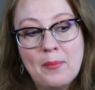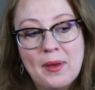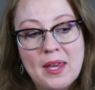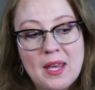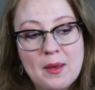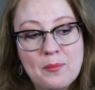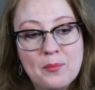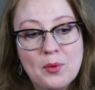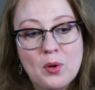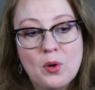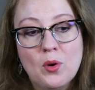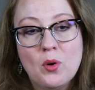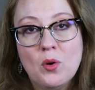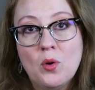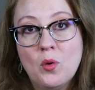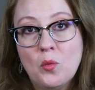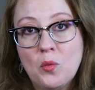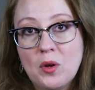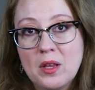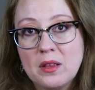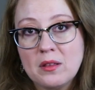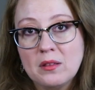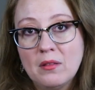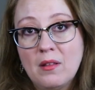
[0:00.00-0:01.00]
people
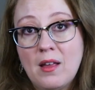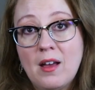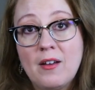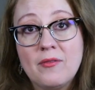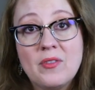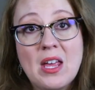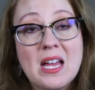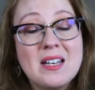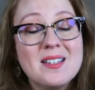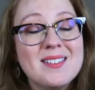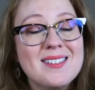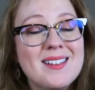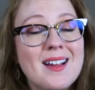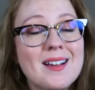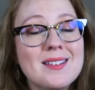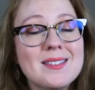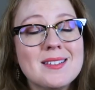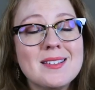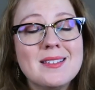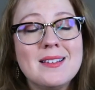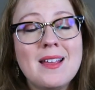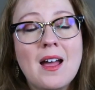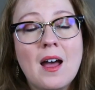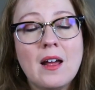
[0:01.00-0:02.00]
with love that
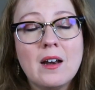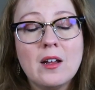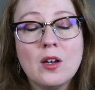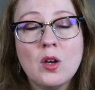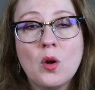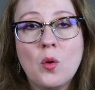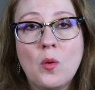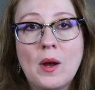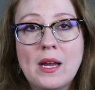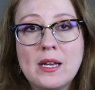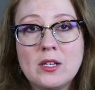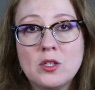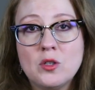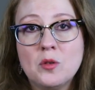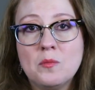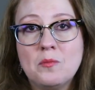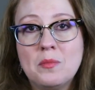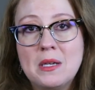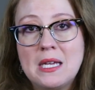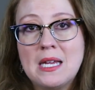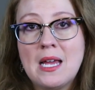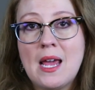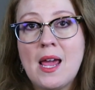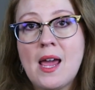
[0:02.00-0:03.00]
does not equate to
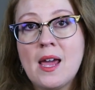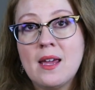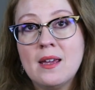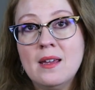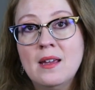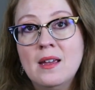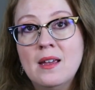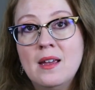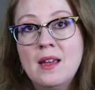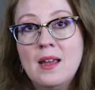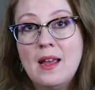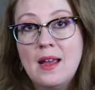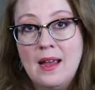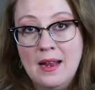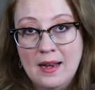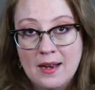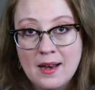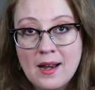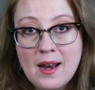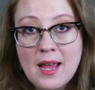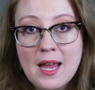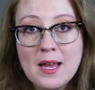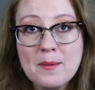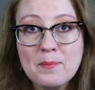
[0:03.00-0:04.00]
being an
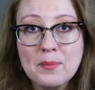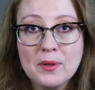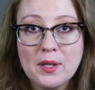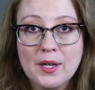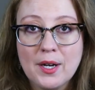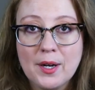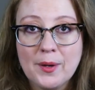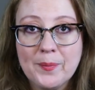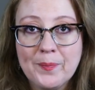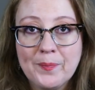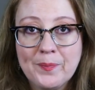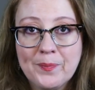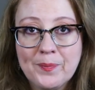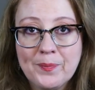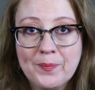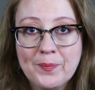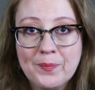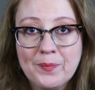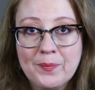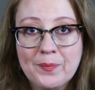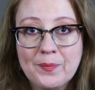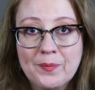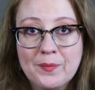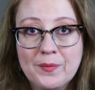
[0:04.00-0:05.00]
enabler.
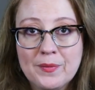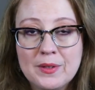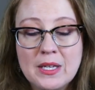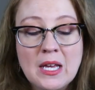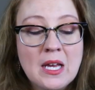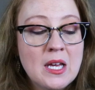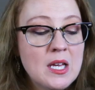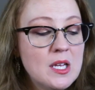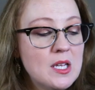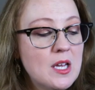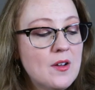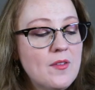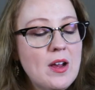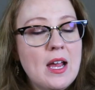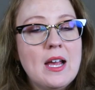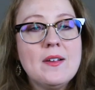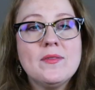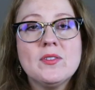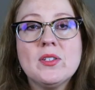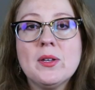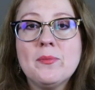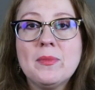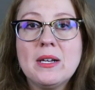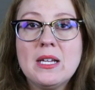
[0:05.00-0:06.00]
You ever have
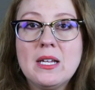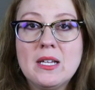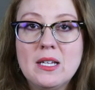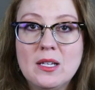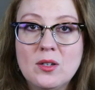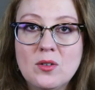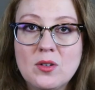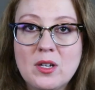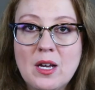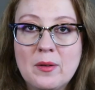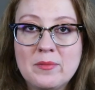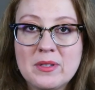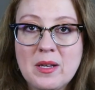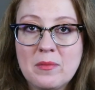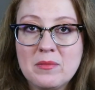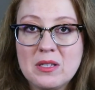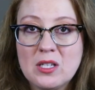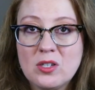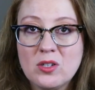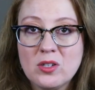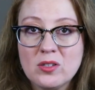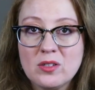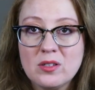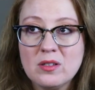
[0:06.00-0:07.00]
somebody who comes up and they
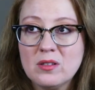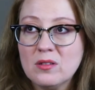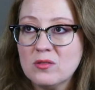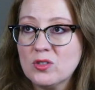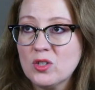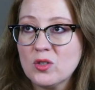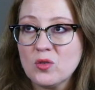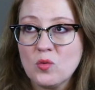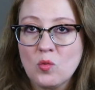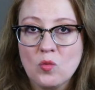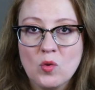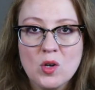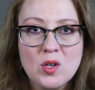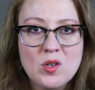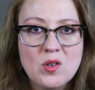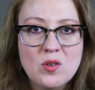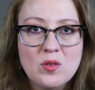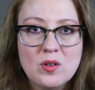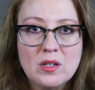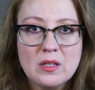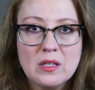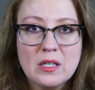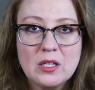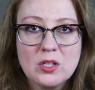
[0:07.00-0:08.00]
just they're just
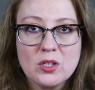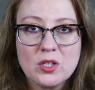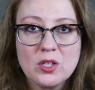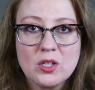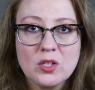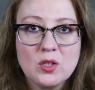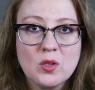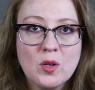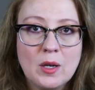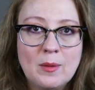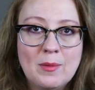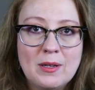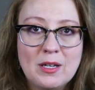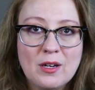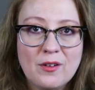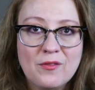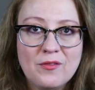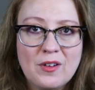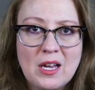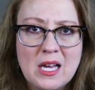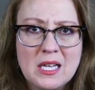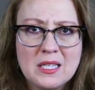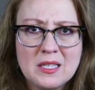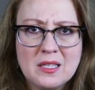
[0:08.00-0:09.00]
rude and they just scream in your
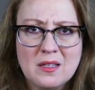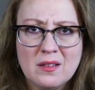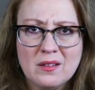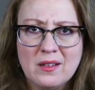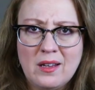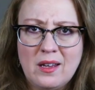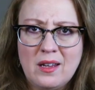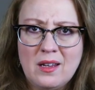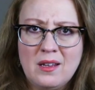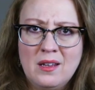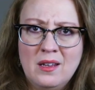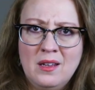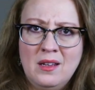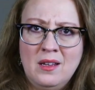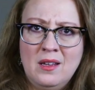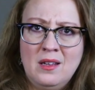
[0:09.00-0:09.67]
face and you're like,